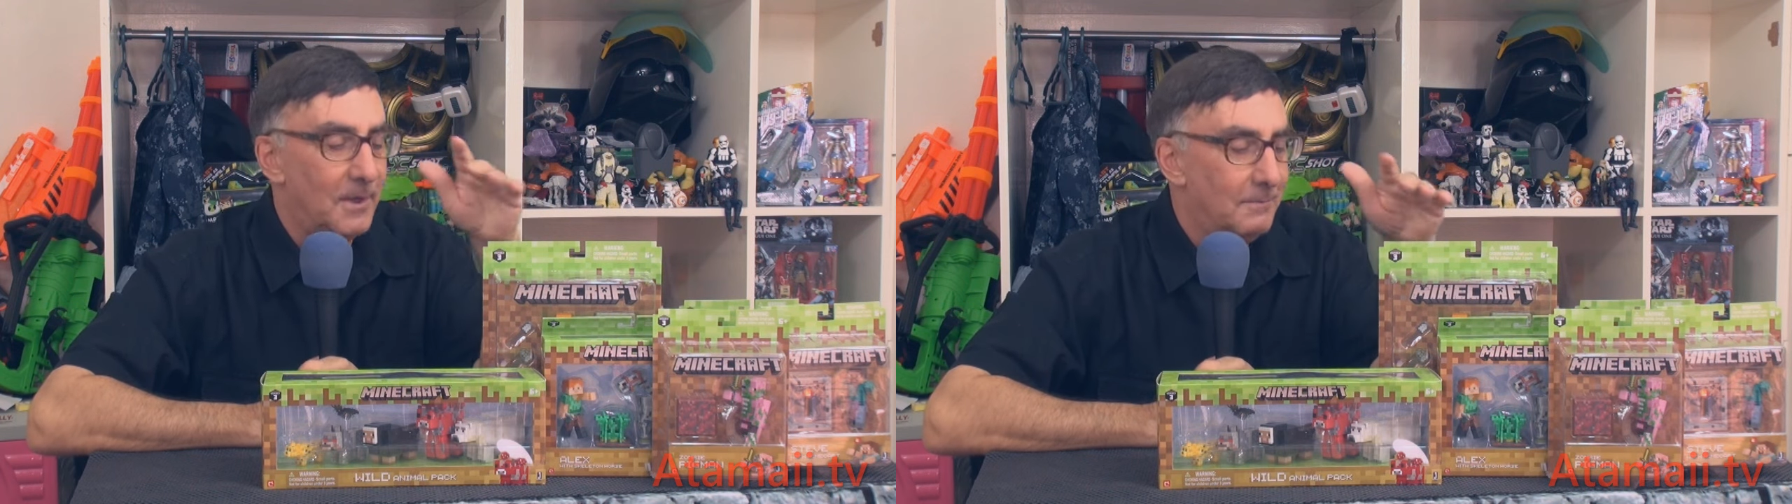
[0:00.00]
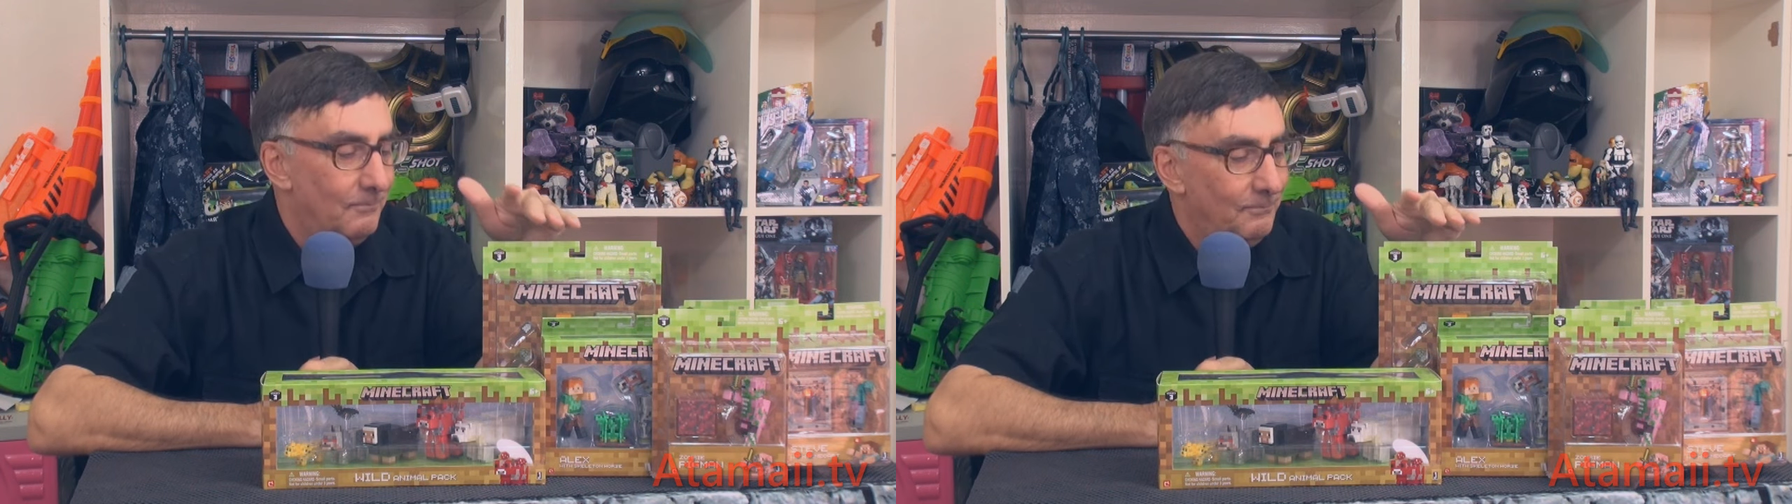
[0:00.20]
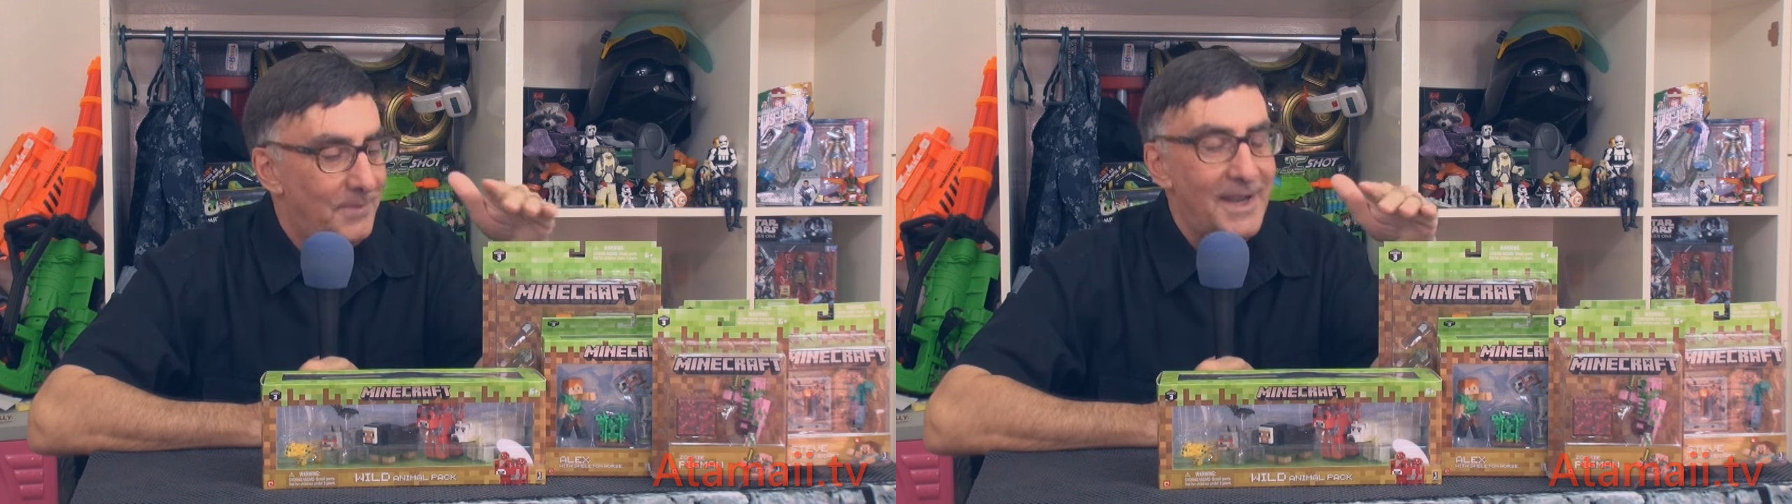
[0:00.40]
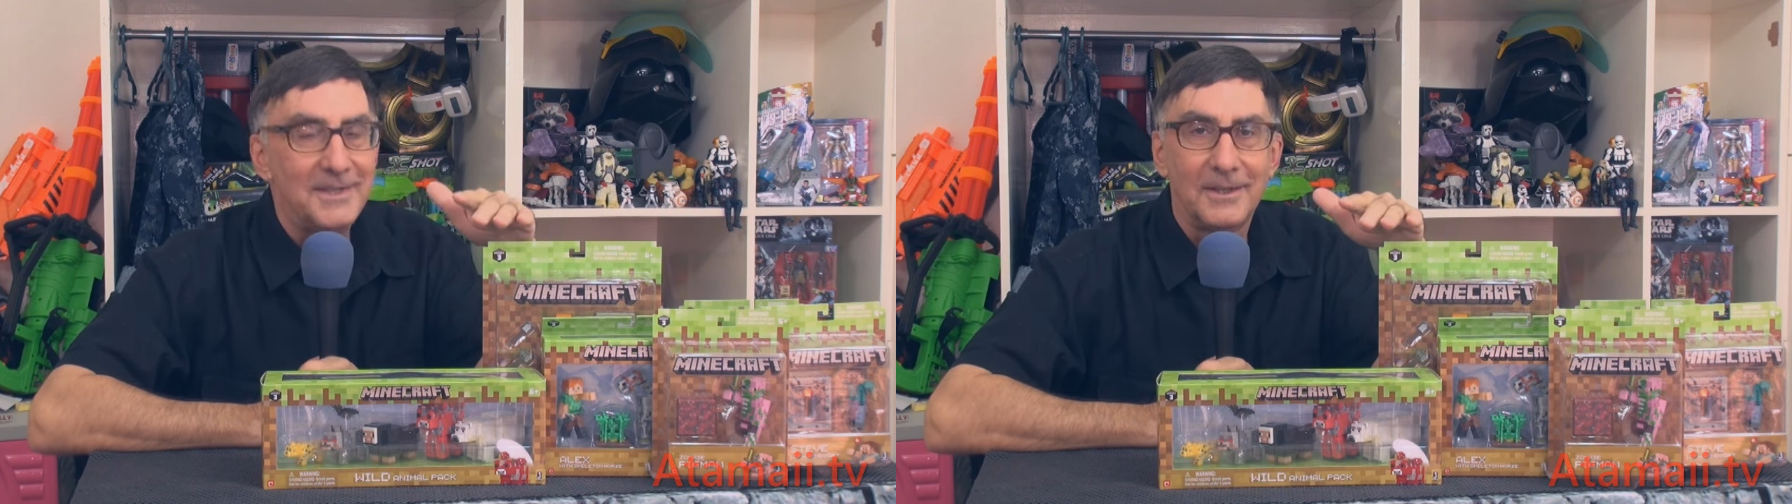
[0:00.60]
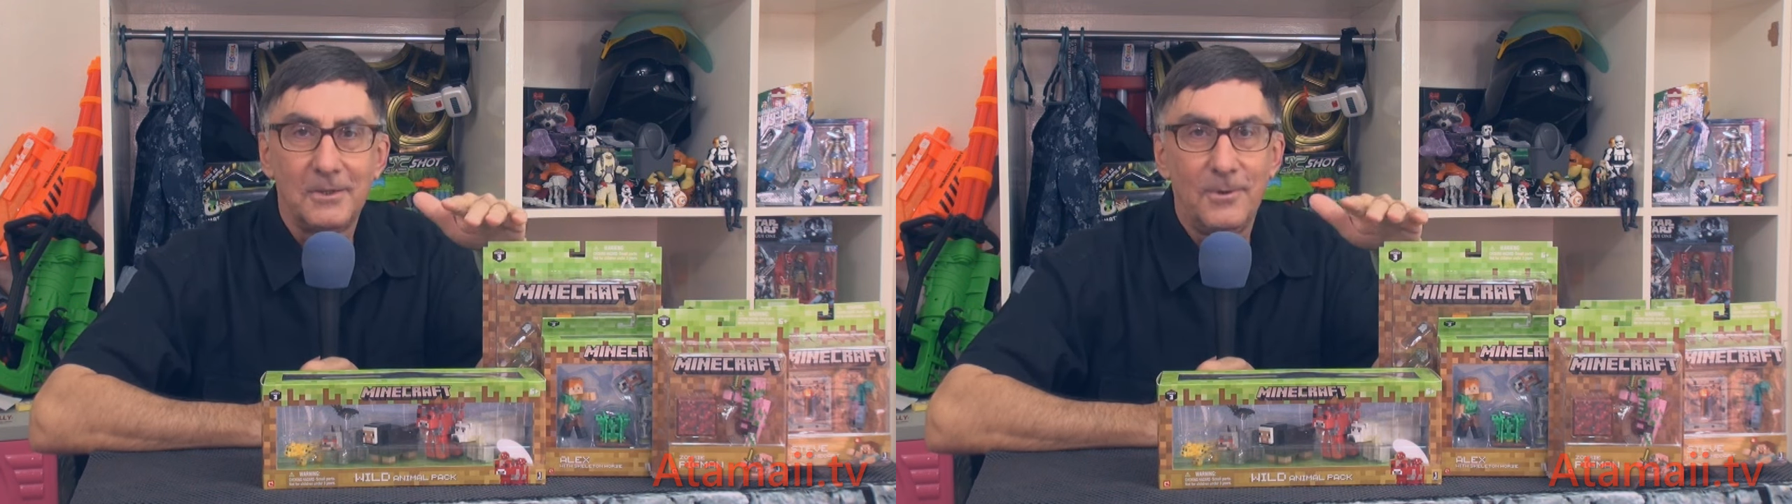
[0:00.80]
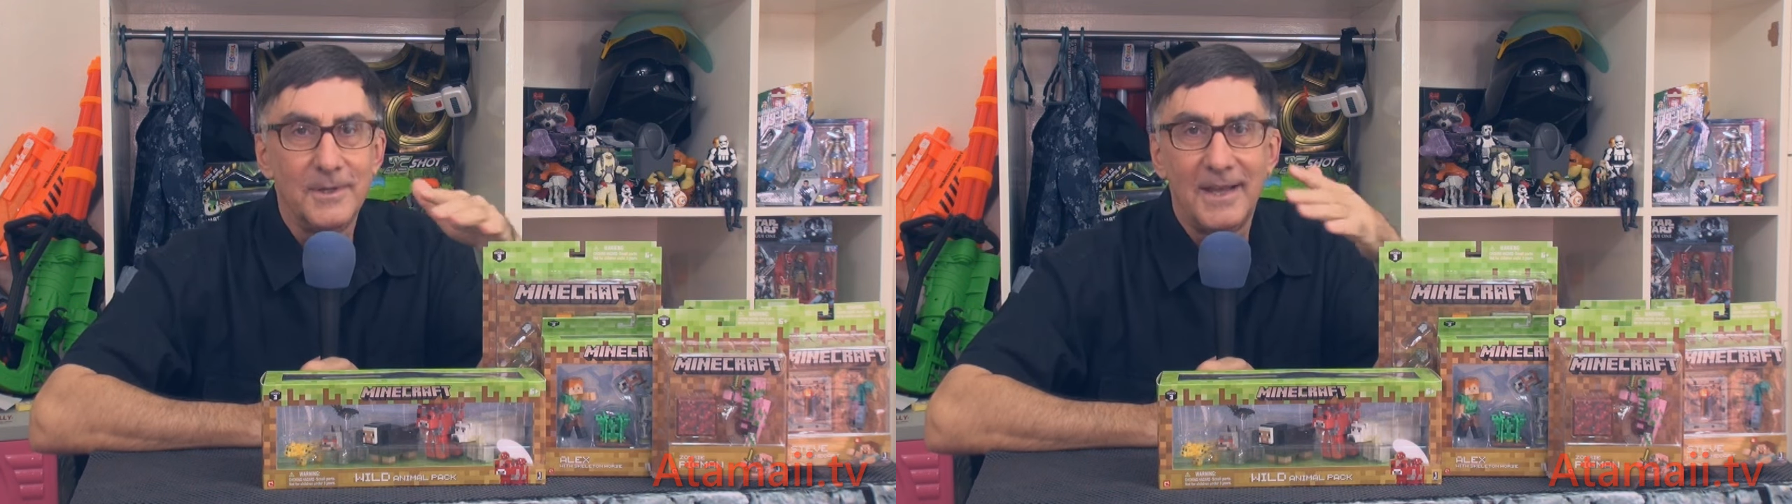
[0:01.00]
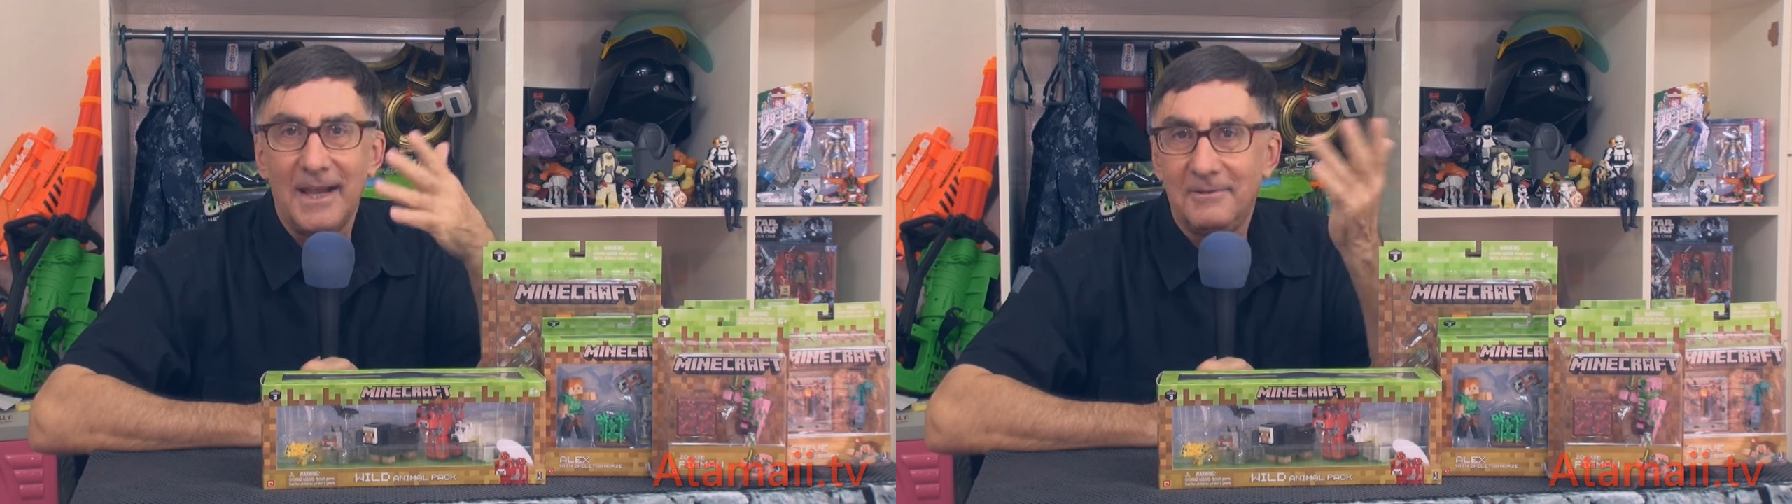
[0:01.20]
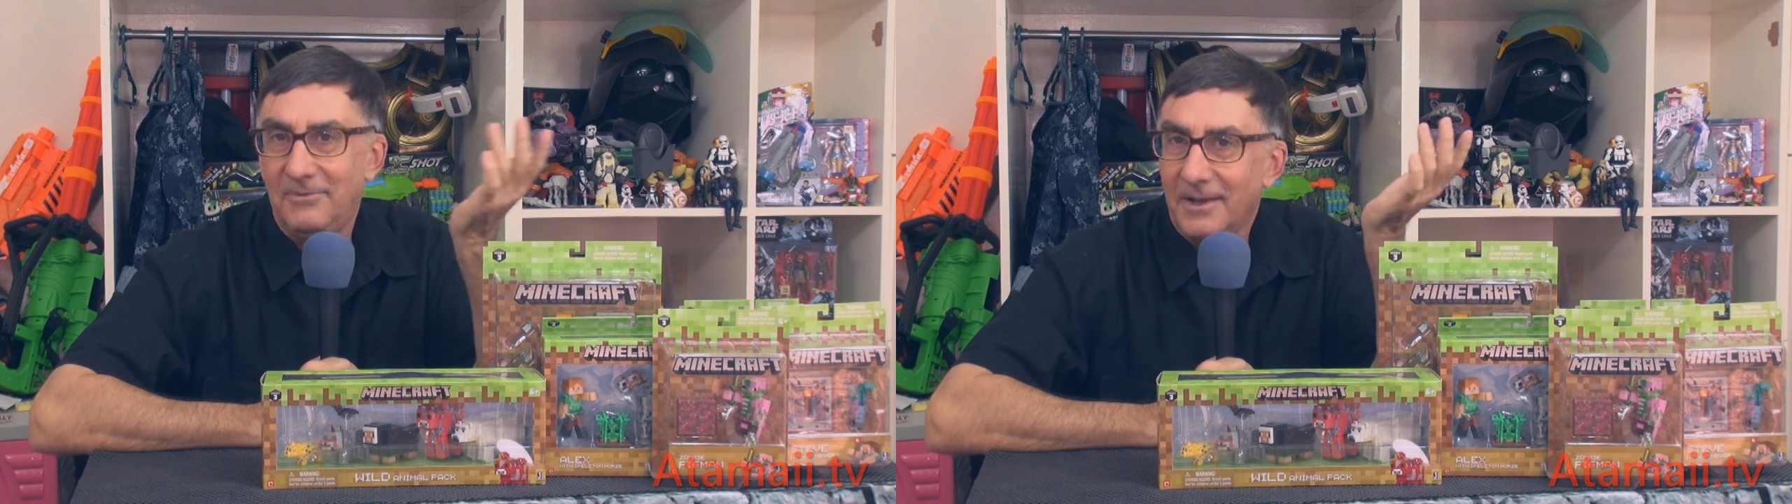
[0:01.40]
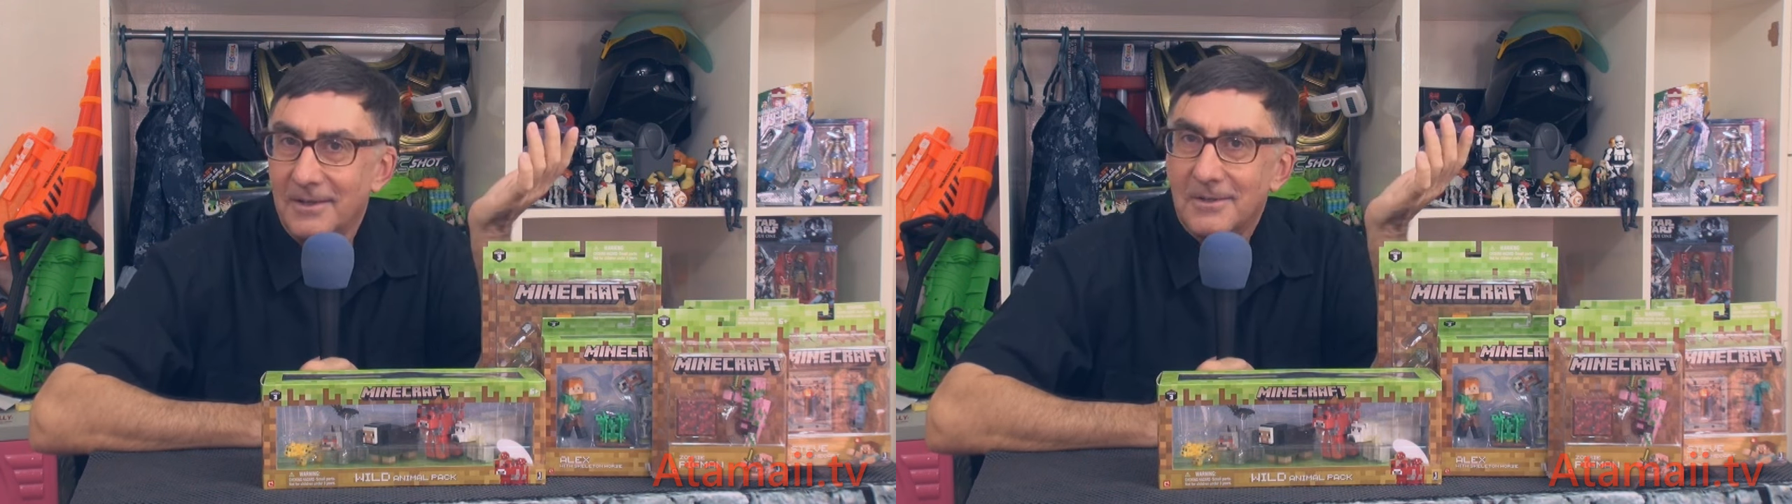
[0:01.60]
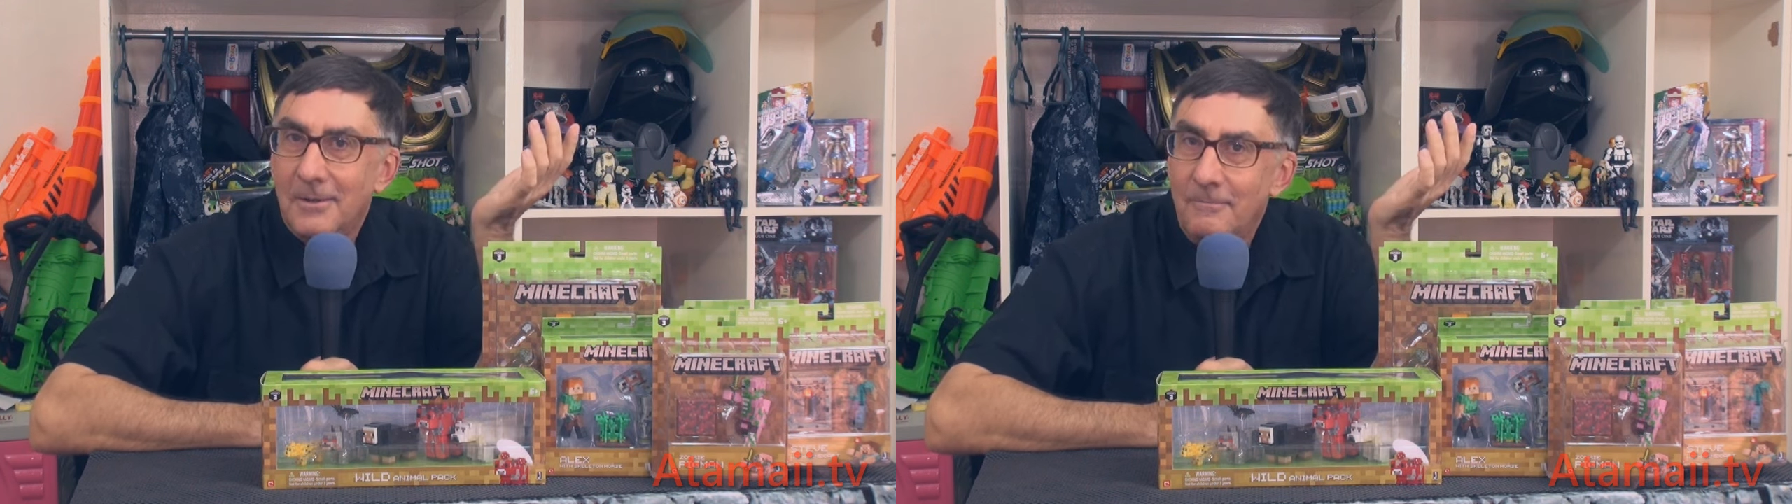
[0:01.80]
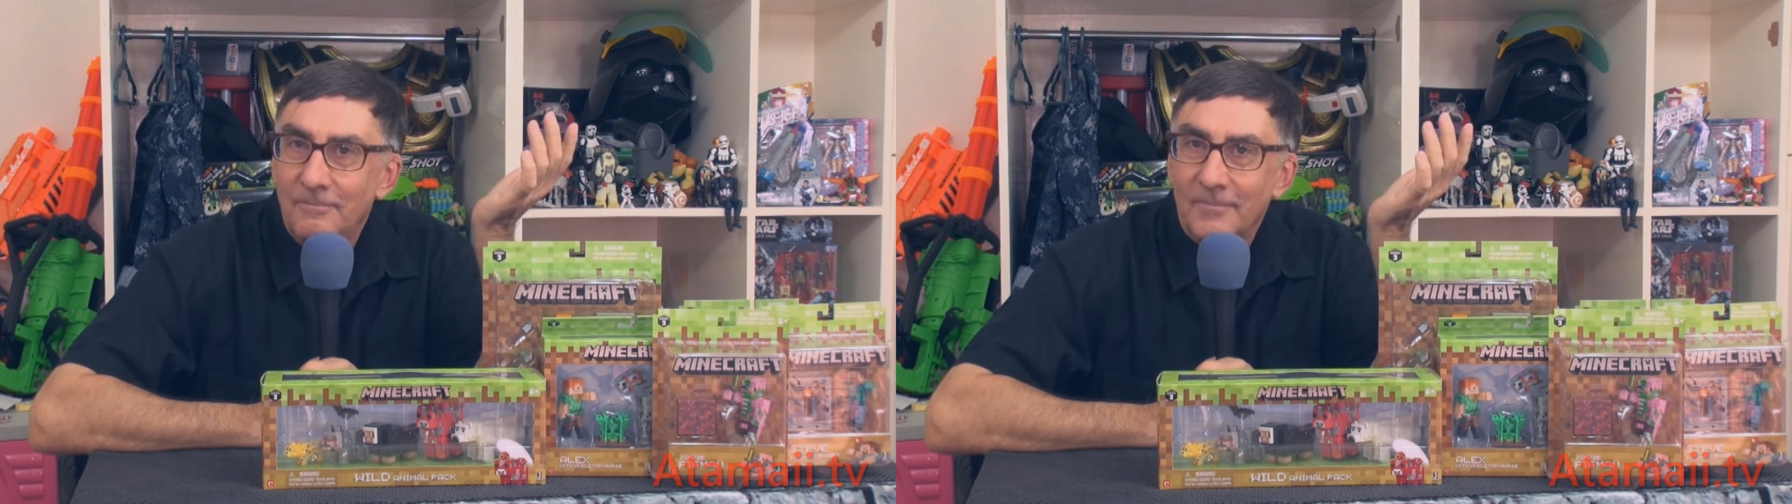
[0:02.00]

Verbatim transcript: but basic toys, action figures,